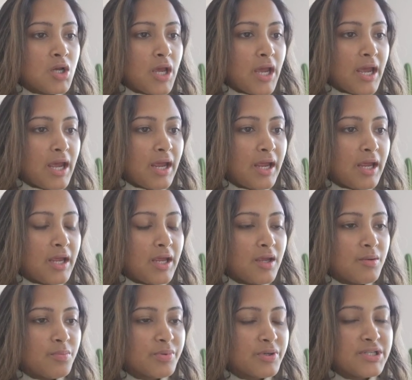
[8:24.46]

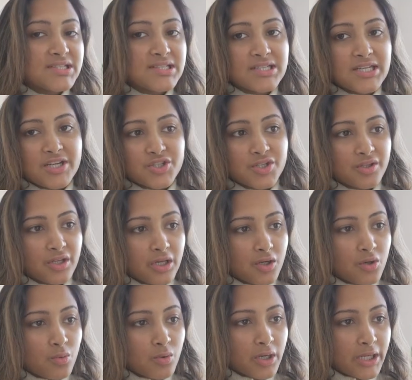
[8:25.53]
a presentation like
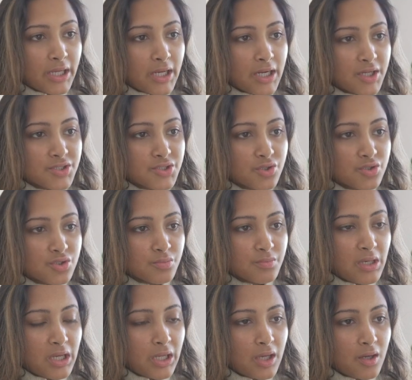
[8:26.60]
an organic social
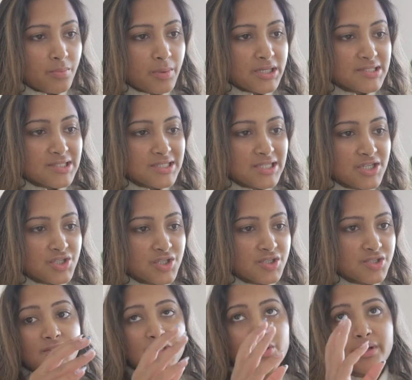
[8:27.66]
media
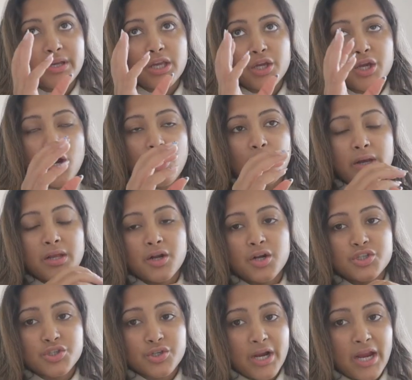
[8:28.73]
presentation so it can go in our
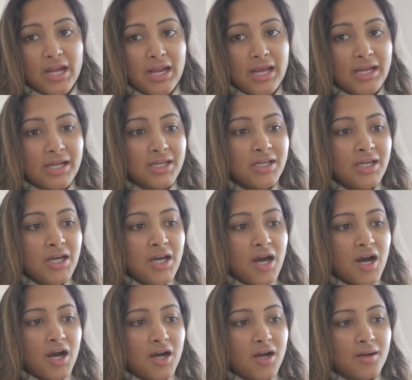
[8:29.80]
training
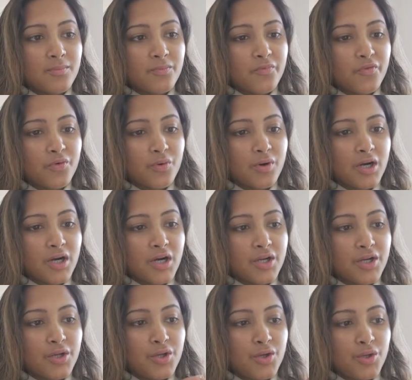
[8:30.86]
um,
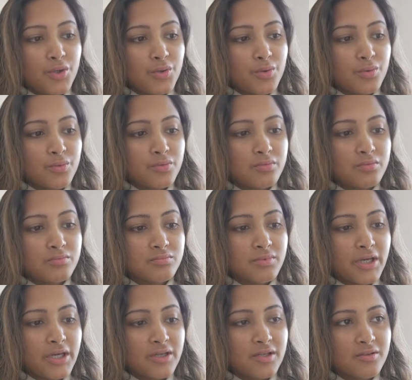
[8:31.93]
for new
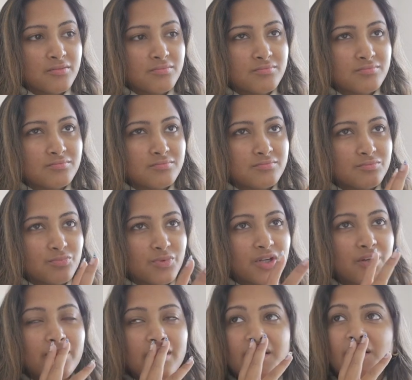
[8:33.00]
like what
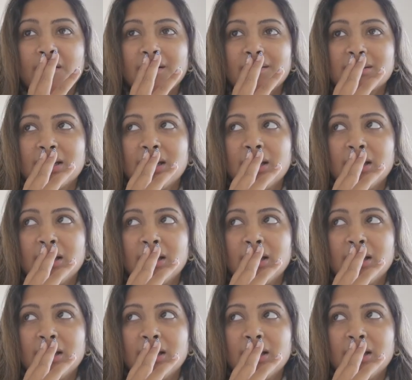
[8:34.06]
are they called